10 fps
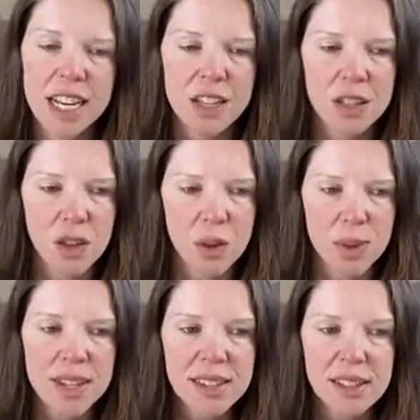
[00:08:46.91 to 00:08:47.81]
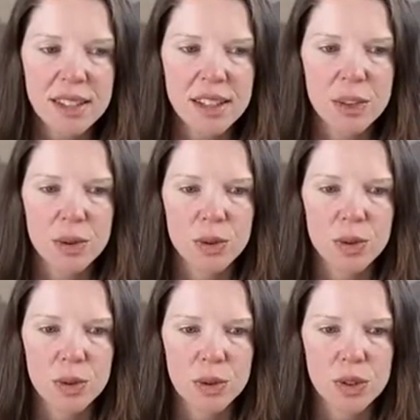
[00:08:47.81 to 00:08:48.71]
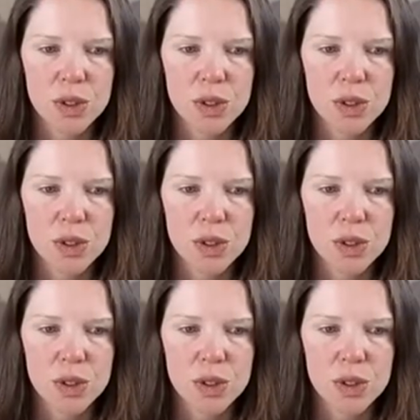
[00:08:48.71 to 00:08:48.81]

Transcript: So basically those